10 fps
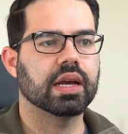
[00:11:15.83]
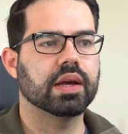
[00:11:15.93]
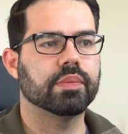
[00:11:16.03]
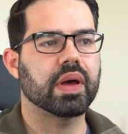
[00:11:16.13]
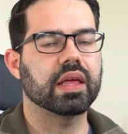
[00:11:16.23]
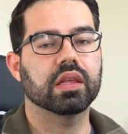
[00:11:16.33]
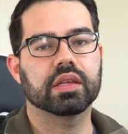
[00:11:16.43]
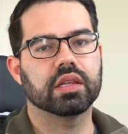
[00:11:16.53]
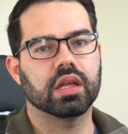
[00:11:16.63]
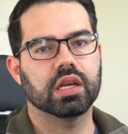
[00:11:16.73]
I look
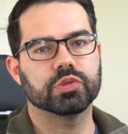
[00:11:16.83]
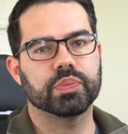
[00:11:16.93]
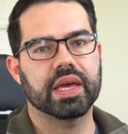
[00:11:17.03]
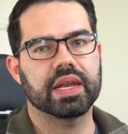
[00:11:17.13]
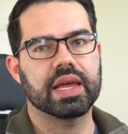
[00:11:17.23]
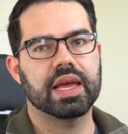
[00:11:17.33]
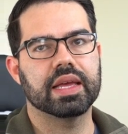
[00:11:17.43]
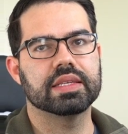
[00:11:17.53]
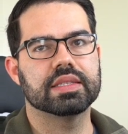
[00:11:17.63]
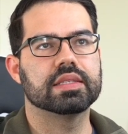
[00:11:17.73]
at the launch pad
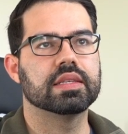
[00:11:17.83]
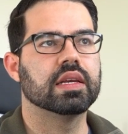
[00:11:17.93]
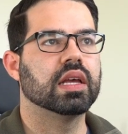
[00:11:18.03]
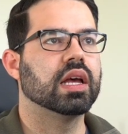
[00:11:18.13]
as